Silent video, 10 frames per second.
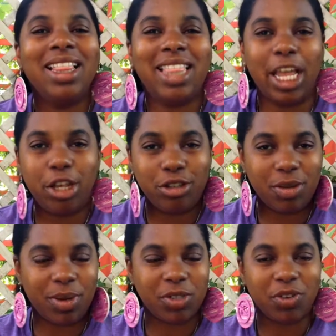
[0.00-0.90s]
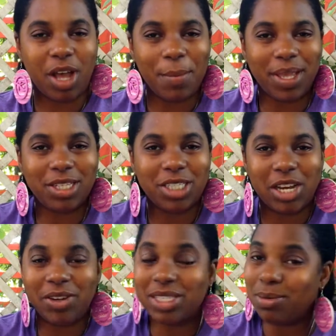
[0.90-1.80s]
Thank you so much for coming and
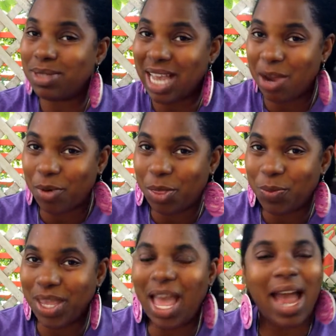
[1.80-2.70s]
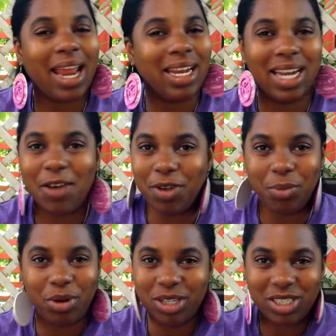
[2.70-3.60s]
sharing some time with me. I love and
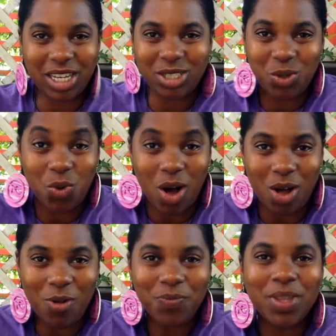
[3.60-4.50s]
appreciate you all.